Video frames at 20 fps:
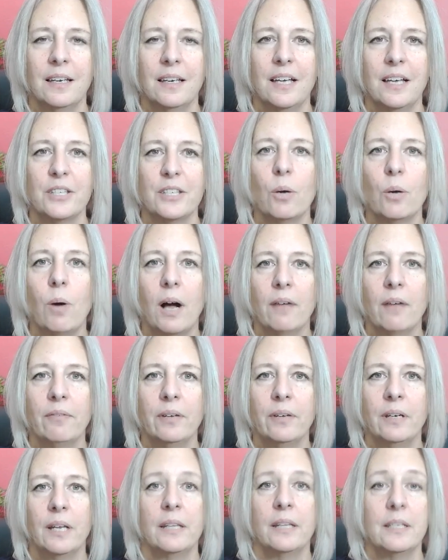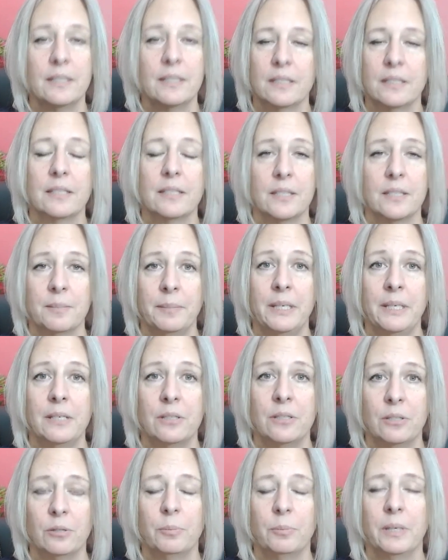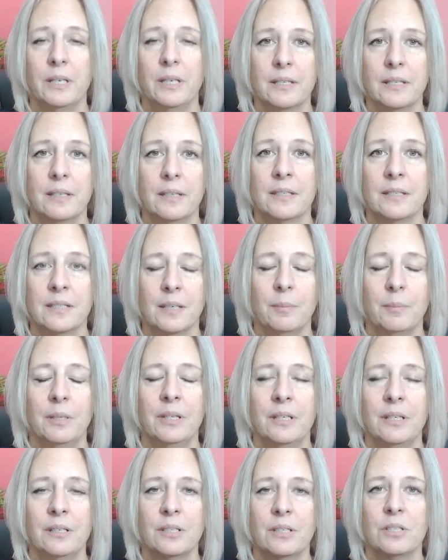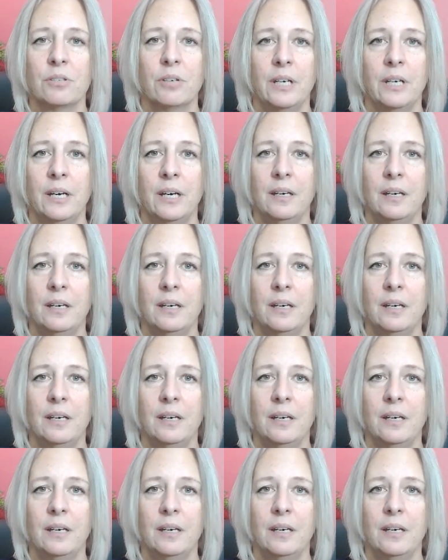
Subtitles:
So often, and this is me too, because since I'm in the industry,